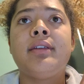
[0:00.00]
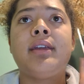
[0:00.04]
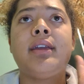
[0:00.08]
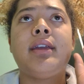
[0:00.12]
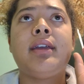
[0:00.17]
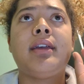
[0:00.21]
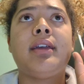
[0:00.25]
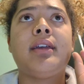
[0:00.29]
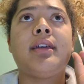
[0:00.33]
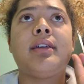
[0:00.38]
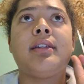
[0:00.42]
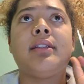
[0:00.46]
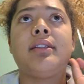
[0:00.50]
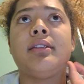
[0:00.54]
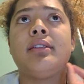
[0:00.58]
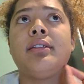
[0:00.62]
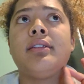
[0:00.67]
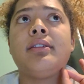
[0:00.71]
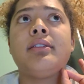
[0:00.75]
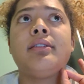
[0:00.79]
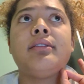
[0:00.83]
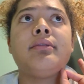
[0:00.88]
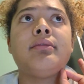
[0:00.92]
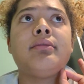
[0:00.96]

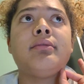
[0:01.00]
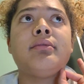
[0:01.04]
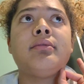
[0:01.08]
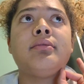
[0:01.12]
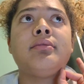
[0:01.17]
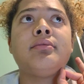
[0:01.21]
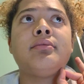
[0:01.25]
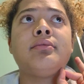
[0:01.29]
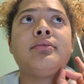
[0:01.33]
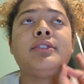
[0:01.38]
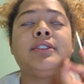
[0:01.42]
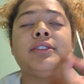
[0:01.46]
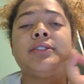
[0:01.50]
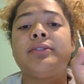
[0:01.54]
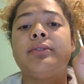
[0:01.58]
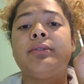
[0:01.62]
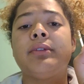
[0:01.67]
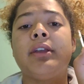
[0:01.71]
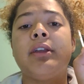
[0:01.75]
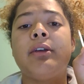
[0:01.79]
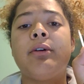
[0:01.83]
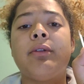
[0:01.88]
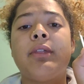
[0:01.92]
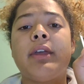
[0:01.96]
and just
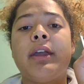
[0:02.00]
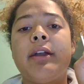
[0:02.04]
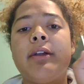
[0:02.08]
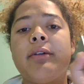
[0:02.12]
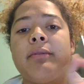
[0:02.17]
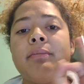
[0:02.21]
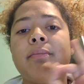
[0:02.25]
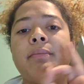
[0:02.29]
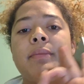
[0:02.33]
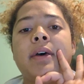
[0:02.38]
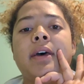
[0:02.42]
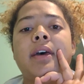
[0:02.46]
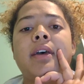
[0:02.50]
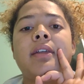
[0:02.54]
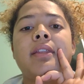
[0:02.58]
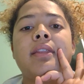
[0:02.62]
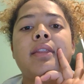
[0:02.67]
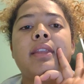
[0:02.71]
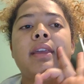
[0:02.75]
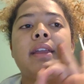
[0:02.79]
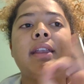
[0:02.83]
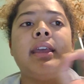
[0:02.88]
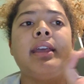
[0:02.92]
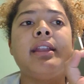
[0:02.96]
only go there.
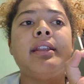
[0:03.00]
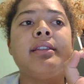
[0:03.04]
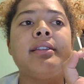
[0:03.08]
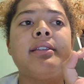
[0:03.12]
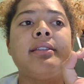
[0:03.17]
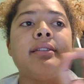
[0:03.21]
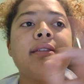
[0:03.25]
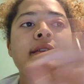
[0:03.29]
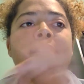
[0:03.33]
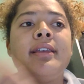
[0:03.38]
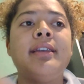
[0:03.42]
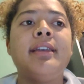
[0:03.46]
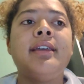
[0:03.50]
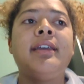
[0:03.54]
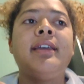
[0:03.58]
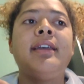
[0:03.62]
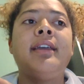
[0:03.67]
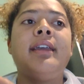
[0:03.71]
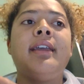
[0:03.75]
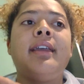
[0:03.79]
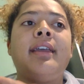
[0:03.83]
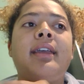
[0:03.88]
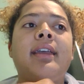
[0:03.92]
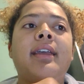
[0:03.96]
But they didn't,
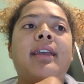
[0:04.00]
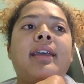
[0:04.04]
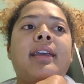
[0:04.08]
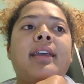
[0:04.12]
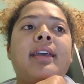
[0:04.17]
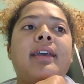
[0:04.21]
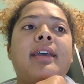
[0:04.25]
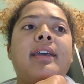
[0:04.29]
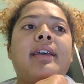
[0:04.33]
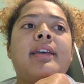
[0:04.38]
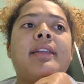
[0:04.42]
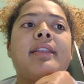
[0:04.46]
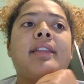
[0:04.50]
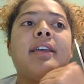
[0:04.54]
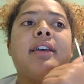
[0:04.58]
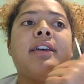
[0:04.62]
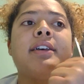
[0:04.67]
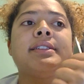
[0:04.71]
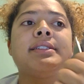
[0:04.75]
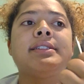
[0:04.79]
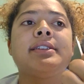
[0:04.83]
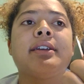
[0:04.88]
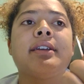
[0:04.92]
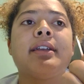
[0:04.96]
and they
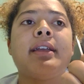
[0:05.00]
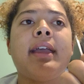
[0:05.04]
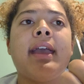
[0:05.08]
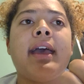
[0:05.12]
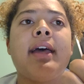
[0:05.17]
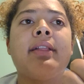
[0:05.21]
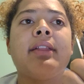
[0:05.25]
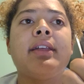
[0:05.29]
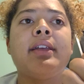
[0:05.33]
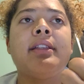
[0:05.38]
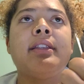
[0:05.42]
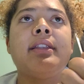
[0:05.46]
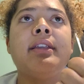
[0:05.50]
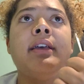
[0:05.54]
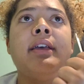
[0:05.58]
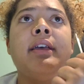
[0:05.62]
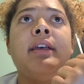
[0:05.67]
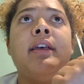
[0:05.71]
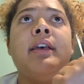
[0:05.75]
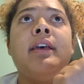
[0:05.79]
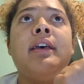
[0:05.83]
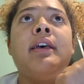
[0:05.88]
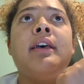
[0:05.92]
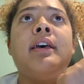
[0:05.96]
got stuck in Gatlin.
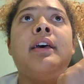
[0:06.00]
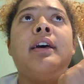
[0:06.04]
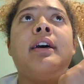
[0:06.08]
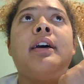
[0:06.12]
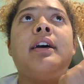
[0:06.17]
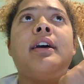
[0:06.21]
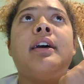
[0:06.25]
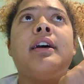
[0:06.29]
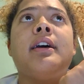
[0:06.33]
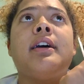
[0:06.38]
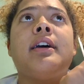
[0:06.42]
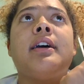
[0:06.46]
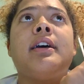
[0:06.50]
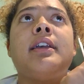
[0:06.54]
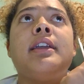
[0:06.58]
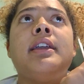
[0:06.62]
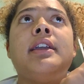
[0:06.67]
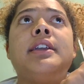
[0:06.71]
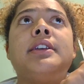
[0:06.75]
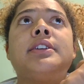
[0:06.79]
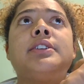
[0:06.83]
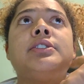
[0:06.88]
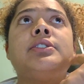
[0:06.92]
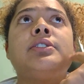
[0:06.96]

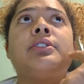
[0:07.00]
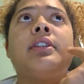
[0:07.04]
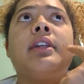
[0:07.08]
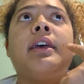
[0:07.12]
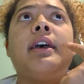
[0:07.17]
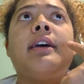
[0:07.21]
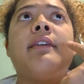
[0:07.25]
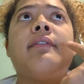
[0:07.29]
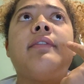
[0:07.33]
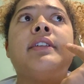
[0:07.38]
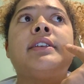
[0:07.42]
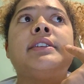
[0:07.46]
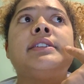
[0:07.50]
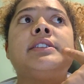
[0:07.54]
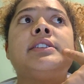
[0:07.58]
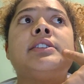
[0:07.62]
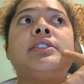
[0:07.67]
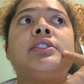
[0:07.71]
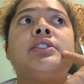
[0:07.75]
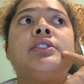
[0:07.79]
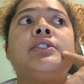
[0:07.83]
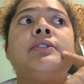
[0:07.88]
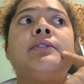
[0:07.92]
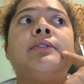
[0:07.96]
He should have
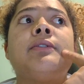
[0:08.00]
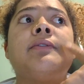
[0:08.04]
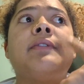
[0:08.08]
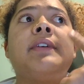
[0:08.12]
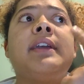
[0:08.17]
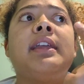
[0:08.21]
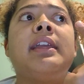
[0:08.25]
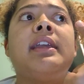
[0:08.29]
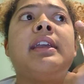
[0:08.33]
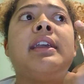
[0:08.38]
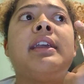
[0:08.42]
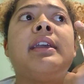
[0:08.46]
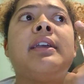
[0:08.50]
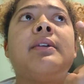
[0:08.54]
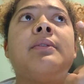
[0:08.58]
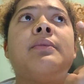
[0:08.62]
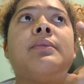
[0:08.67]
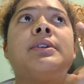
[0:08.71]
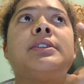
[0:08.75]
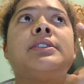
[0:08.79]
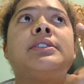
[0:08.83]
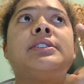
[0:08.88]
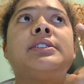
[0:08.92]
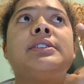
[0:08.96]
listened to Vicky
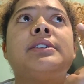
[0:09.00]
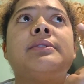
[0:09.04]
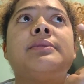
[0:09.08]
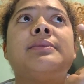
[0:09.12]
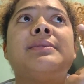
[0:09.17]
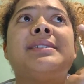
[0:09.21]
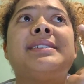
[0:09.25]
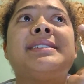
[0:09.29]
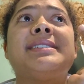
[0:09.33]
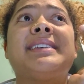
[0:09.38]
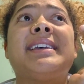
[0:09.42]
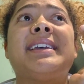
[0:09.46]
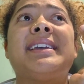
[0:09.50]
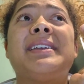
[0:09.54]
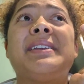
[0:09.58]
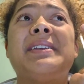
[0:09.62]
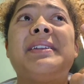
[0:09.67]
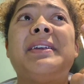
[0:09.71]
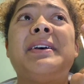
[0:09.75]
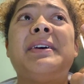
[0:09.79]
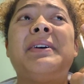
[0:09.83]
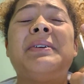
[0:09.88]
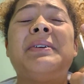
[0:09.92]
when she was like,